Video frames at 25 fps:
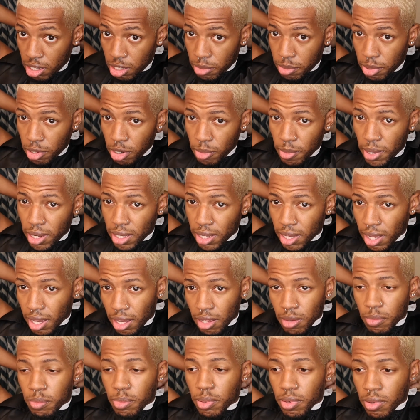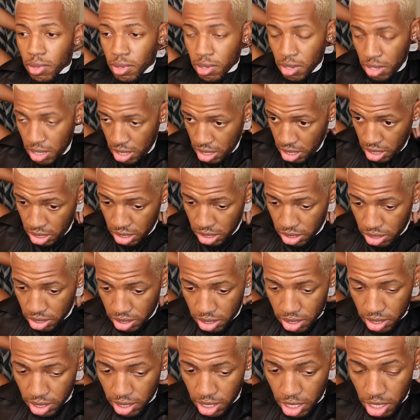gonna put on my cape
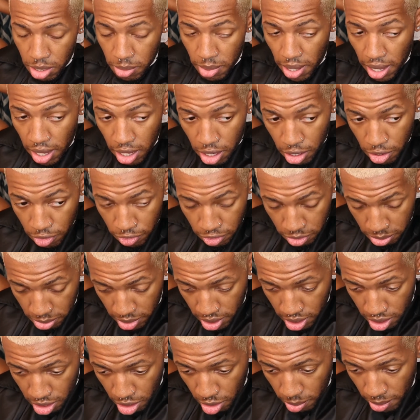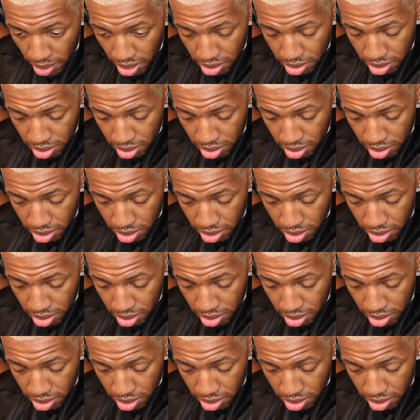just to keep hair from getting on my